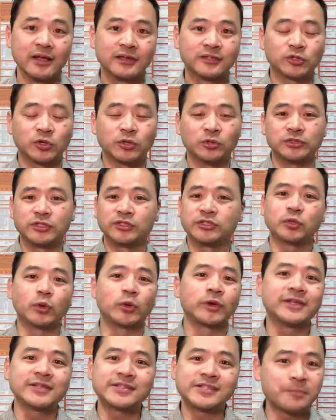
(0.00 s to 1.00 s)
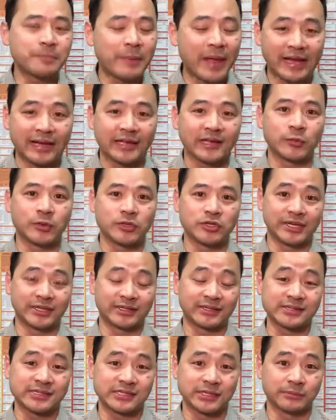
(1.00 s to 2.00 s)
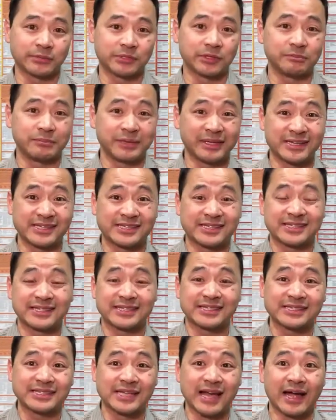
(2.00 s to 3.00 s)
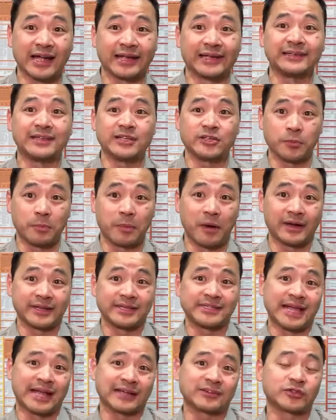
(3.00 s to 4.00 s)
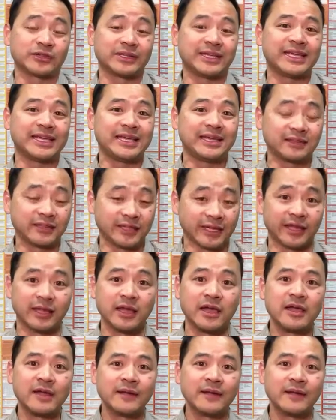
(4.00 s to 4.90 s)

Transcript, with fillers: So there's no need to panic when you get the symptom, because it's a sign that your body's actually healing.